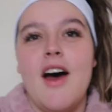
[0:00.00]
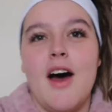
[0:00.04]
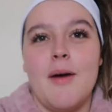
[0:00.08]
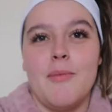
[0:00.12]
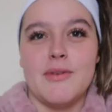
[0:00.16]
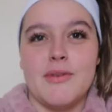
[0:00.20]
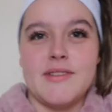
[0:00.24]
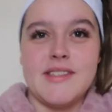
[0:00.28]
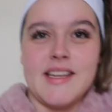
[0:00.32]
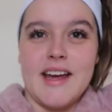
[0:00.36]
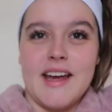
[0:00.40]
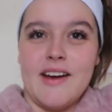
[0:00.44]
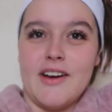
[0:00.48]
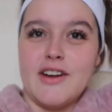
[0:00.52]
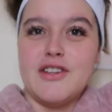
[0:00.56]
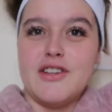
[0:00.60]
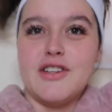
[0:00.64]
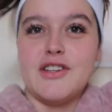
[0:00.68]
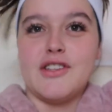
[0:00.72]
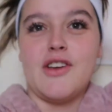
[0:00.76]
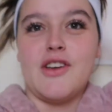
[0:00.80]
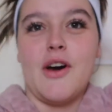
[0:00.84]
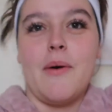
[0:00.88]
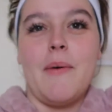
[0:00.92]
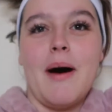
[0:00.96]
I'm not saying I
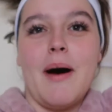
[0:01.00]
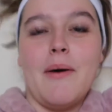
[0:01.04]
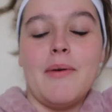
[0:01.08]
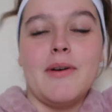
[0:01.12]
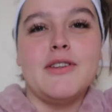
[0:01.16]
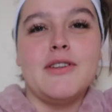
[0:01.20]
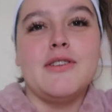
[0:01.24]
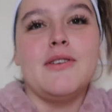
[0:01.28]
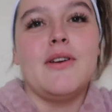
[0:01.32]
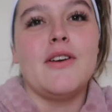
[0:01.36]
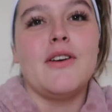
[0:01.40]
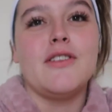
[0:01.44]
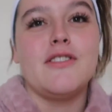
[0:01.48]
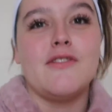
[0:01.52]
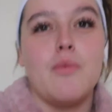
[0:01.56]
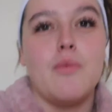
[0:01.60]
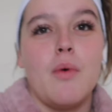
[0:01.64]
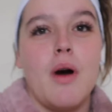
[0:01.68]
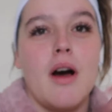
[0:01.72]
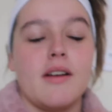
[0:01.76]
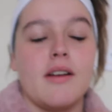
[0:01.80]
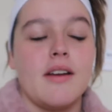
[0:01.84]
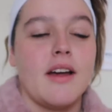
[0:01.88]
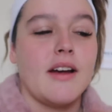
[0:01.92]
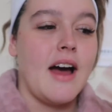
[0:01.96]
just go out and do loads of
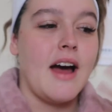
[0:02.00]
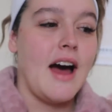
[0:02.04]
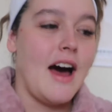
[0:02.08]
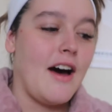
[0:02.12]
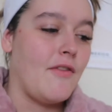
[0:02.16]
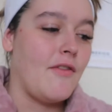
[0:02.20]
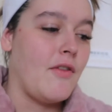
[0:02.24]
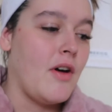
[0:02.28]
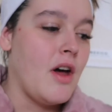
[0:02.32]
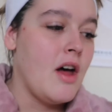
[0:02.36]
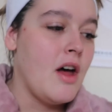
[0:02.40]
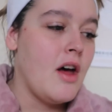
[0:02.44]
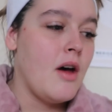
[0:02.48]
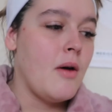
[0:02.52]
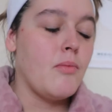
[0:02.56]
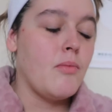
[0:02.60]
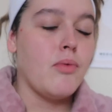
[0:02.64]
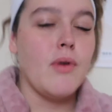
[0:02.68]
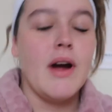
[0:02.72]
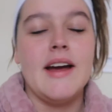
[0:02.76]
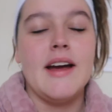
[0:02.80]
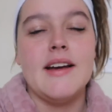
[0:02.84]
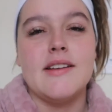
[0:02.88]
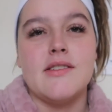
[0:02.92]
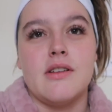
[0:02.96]
work. Like, I have
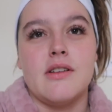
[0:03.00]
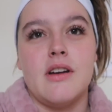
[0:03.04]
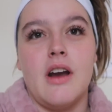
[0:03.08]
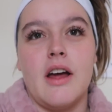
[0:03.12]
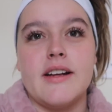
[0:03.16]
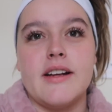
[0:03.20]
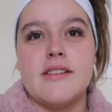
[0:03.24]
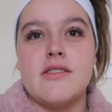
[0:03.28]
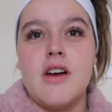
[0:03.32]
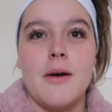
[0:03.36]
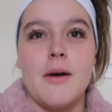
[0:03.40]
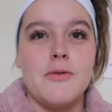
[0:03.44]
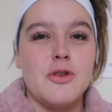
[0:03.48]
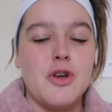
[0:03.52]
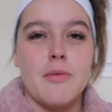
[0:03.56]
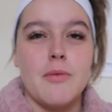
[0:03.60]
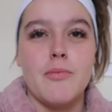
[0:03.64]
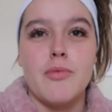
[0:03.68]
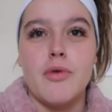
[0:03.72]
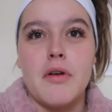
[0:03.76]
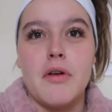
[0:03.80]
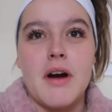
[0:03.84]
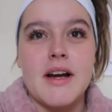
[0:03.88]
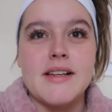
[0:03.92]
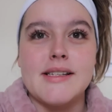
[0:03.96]
breaks and like times where
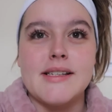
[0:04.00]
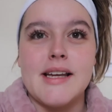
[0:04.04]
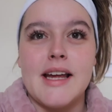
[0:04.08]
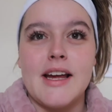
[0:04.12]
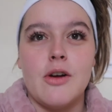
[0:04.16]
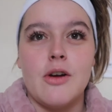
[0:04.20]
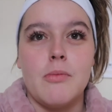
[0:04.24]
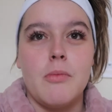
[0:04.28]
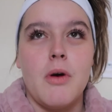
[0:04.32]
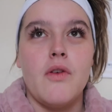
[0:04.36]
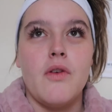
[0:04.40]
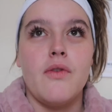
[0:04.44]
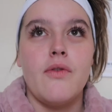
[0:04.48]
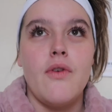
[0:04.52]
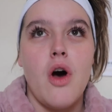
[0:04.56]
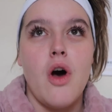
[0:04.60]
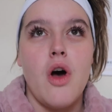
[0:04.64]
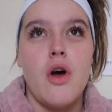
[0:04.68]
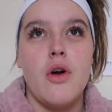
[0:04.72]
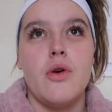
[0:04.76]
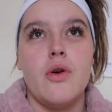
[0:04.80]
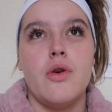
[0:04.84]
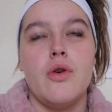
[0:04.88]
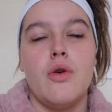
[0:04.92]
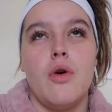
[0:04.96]
I'm procrastinating on my
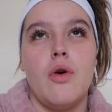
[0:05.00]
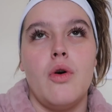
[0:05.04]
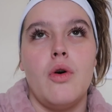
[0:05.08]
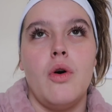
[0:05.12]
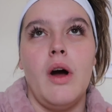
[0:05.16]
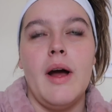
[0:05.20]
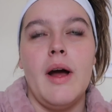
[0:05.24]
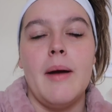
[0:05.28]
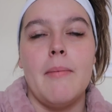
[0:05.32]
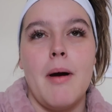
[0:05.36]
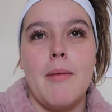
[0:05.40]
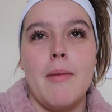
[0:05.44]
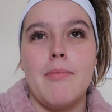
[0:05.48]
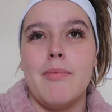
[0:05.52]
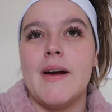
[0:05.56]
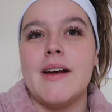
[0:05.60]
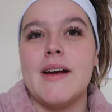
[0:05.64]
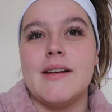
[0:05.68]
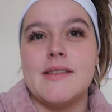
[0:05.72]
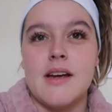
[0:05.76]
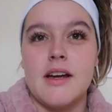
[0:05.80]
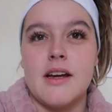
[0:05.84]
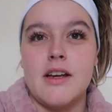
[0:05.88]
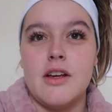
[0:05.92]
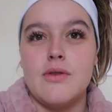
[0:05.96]
phone, or in my
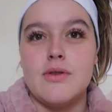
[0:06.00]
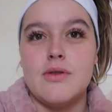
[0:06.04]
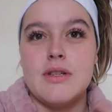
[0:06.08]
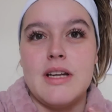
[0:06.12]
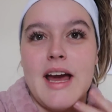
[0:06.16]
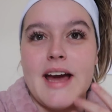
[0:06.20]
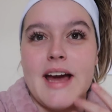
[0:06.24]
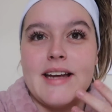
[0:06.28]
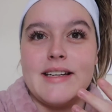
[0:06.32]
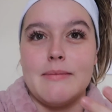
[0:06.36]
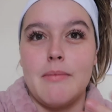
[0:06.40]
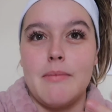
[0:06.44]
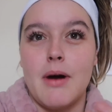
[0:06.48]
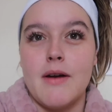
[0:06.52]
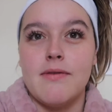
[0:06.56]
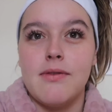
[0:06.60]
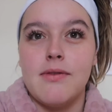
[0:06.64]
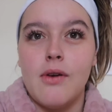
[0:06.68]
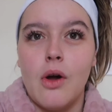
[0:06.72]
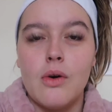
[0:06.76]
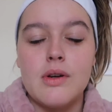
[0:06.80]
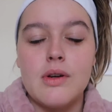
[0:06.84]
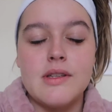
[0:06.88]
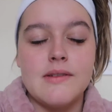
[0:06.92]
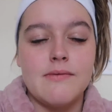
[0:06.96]
breaks I usually edit my
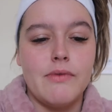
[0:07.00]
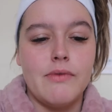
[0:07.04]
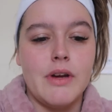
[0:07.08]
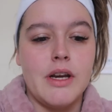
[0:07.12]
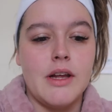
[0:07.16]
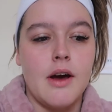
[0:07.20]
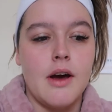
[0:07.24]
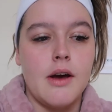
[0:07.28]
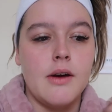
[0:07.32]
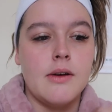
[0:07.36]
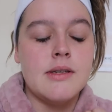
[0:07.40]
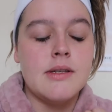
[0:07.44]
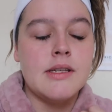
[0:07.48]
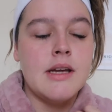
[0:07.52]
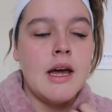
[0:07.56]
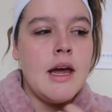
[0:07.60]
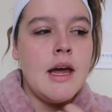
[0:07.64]
vlogs and videos.